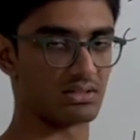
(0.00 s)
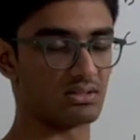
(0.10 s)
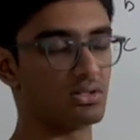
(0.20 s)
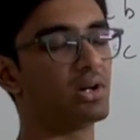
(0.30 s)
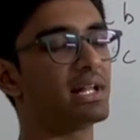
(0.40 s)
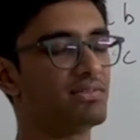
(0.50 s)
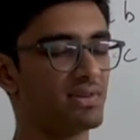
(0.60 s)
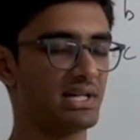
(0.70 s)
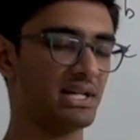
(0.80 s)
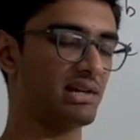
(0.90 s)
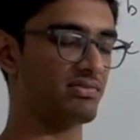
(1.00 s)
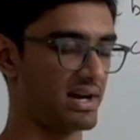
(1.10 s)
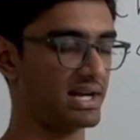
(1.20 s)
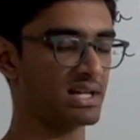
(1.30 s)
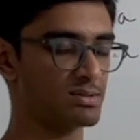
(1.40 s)
Not infinite, in a
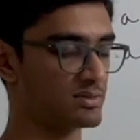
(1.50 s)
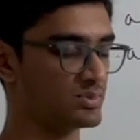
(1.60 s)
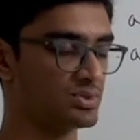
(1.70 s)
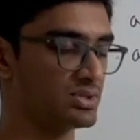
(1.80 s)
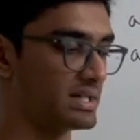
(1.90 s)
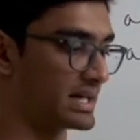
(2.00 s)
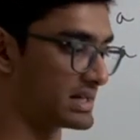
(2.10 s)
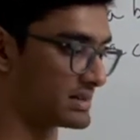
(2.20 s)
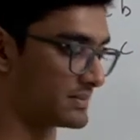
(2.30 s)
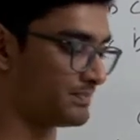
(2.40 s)
finite number of moves, you'll get it.